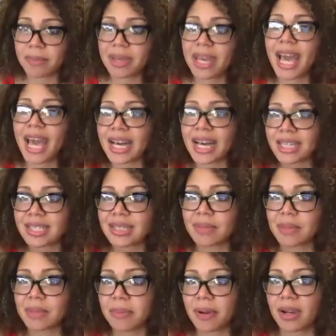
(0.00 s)
It has to
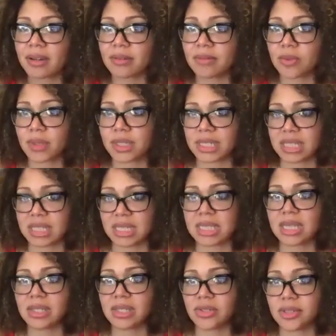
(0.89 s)
be part of
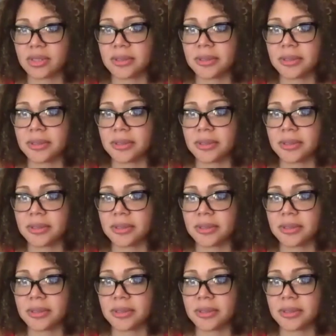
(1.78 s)
organization